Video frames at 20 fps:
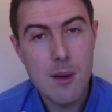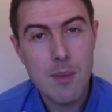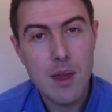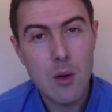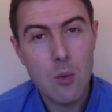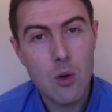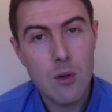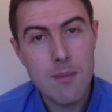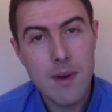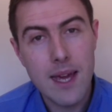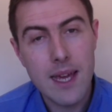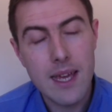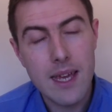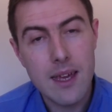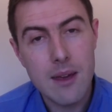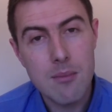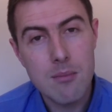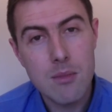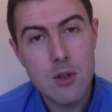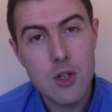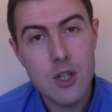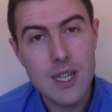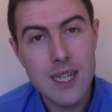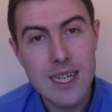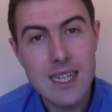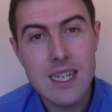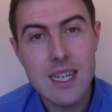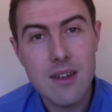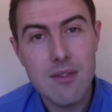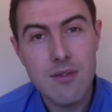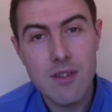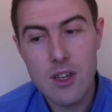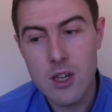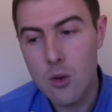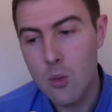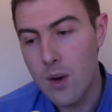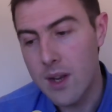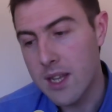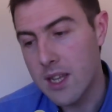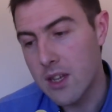it will make it much easier for you
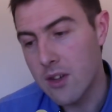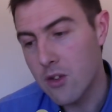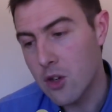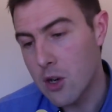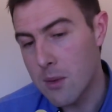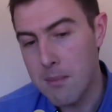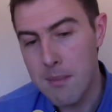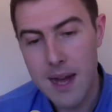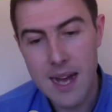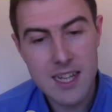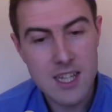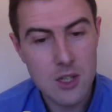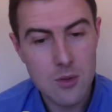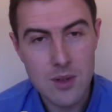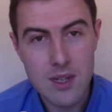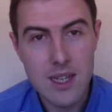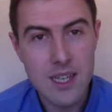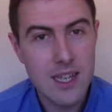when you come back to it,